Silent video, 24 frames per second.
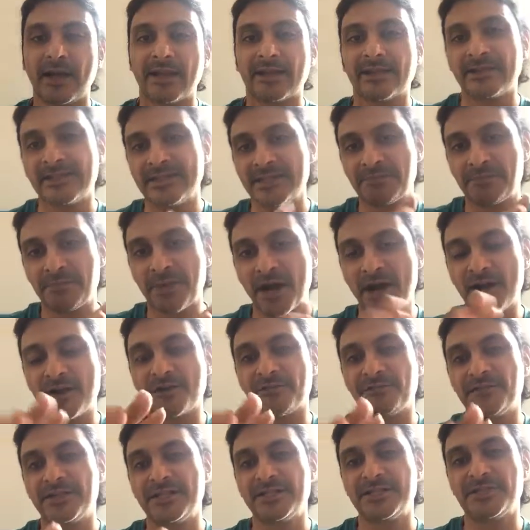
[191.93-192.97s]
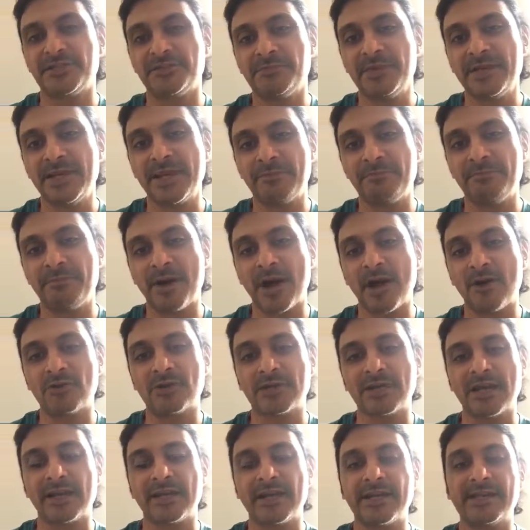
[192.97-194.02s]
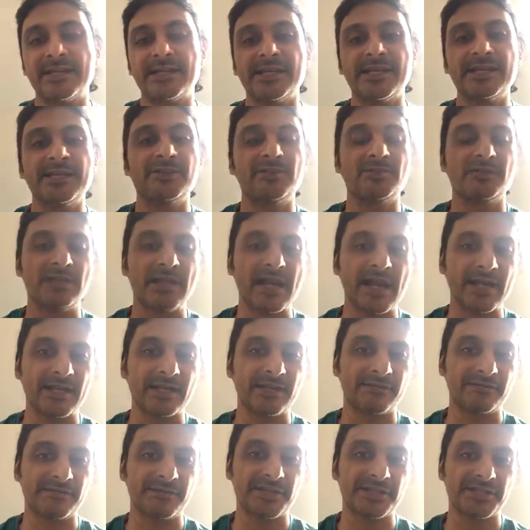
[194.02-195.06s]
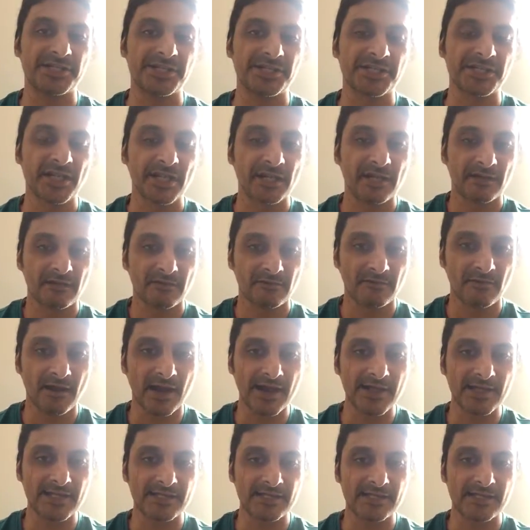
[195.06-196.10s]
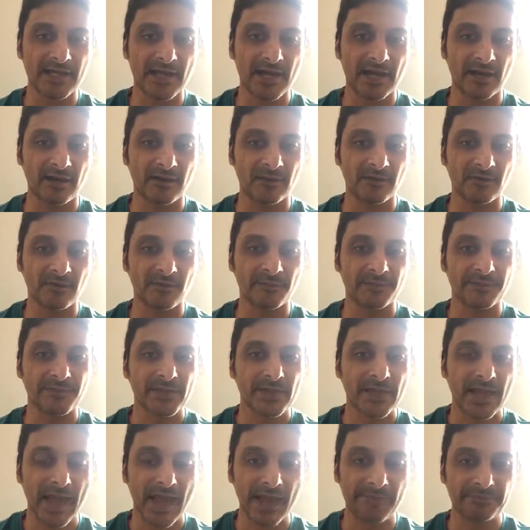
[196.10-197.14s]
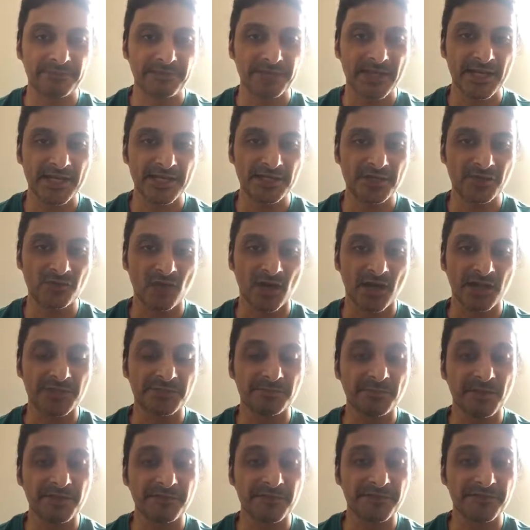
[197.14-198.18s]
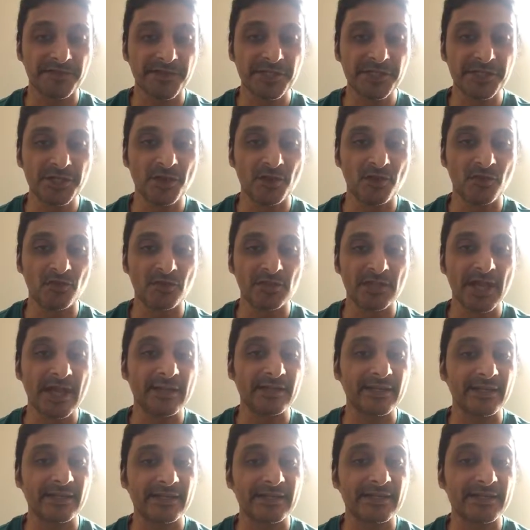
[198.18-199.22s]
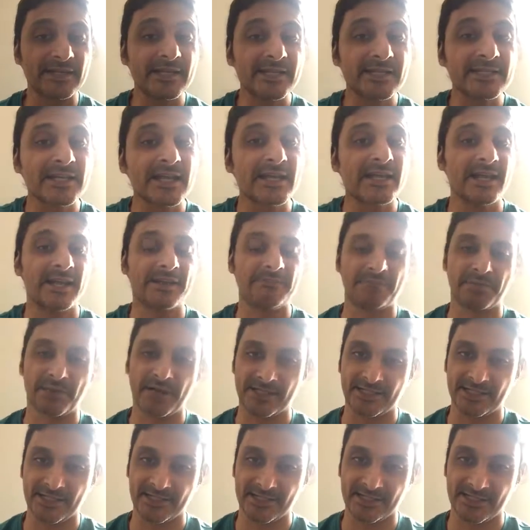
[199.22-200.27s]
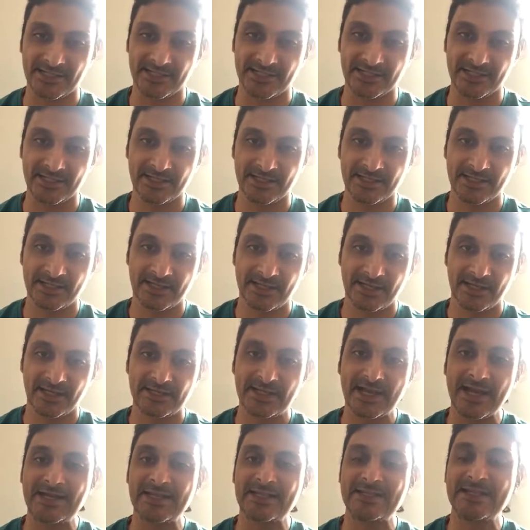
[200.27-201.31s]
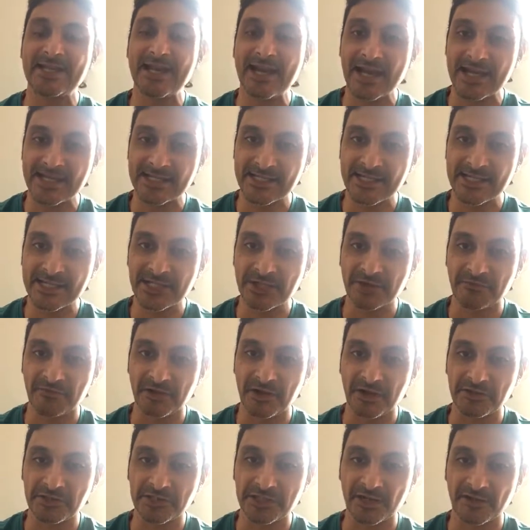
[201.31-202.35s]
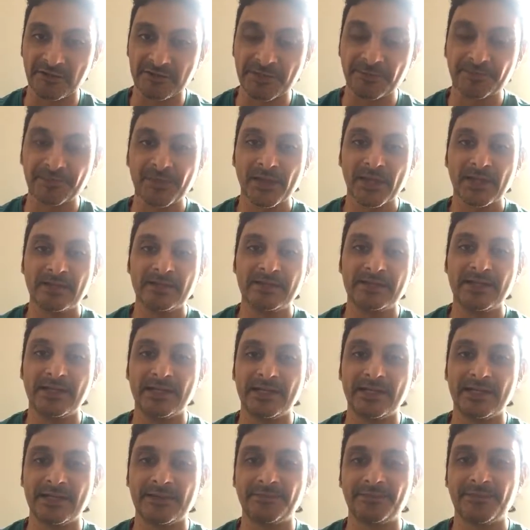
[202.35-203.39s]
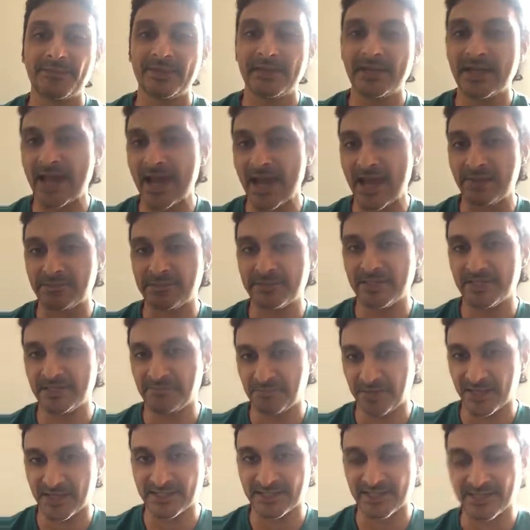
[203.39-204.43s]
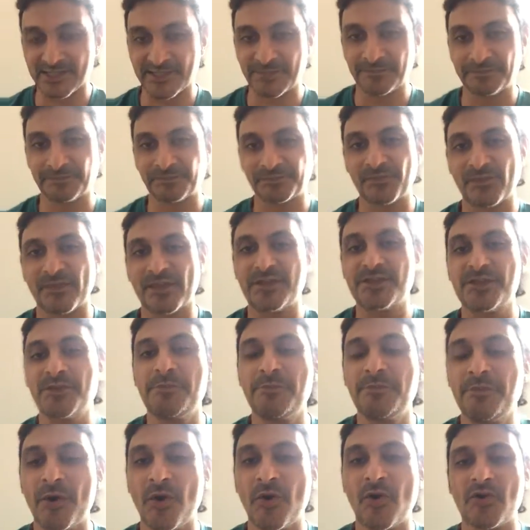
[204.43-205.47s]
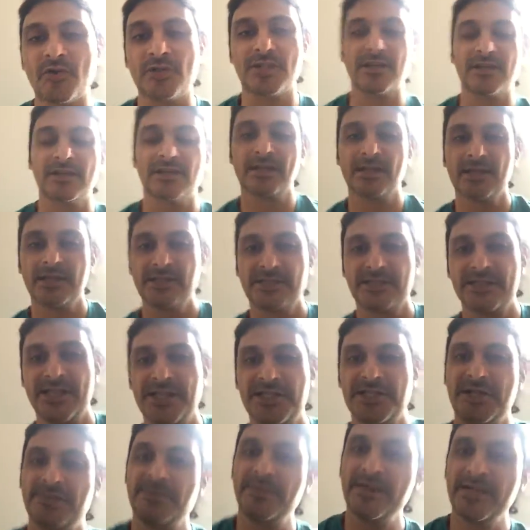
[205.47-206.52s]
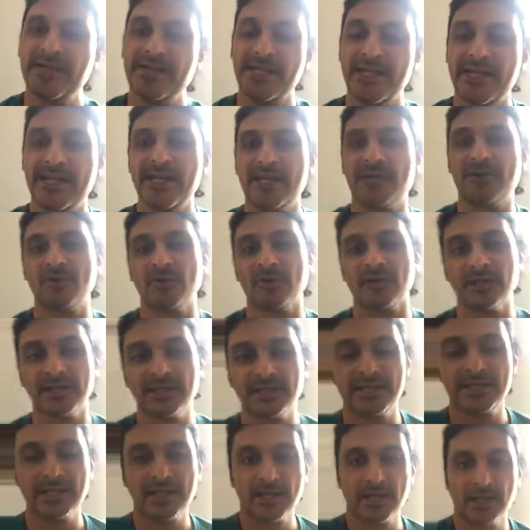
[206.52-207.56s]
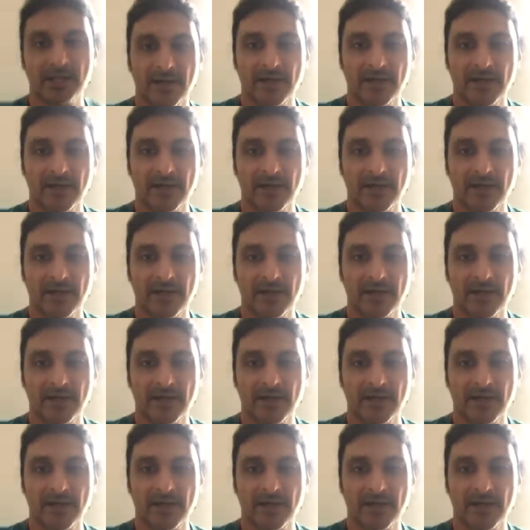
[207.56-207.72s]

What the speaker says: at least a part of it should be about connecting to that which is right now absent to us, but which we know that it is a presence. And that is the essence of ourselves, the absent presence. So both need to be equally